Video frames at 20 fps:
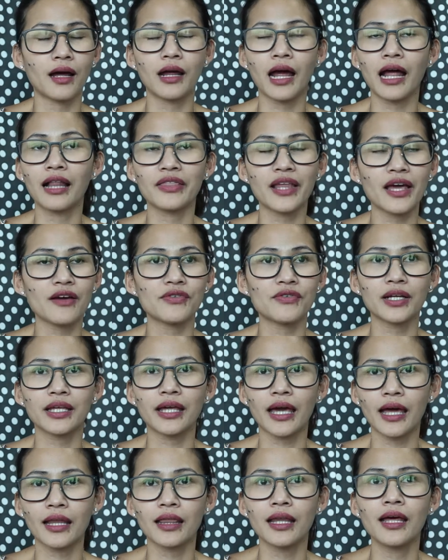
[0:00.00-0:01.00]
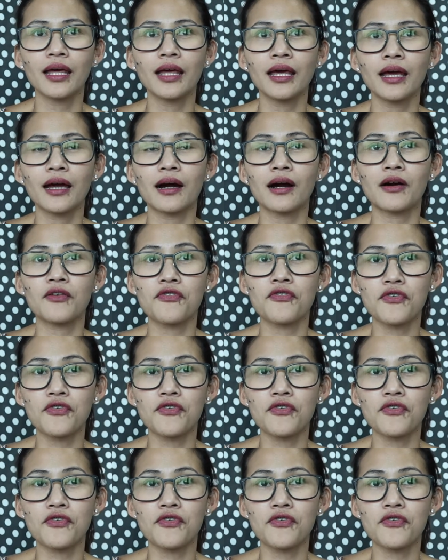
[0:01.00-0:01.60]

I'll never get a